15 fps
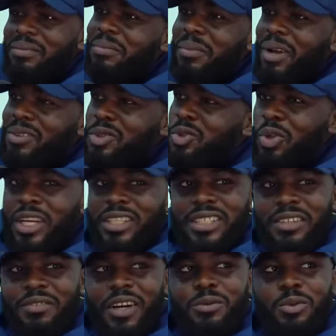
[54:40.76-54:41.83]
So there's a
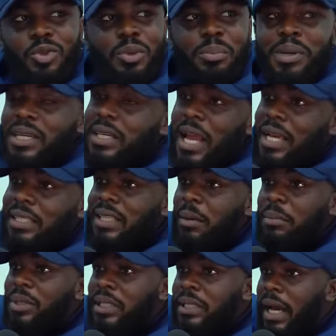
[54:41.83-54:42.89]
difference between being nice and
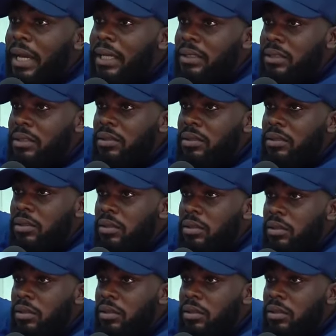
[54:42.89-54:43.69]
being kind. So it's a, it's